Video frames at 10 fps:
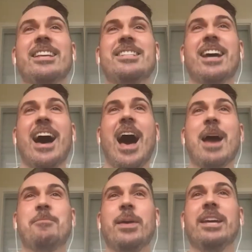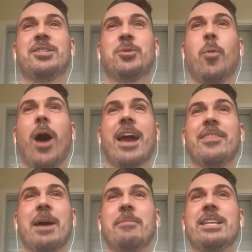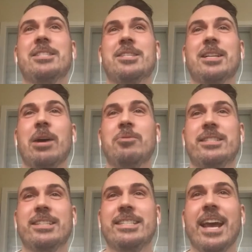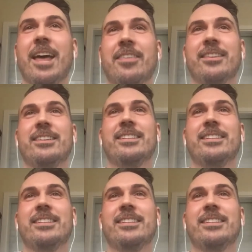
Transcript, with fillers: into high pitched whine. That means he's close to death.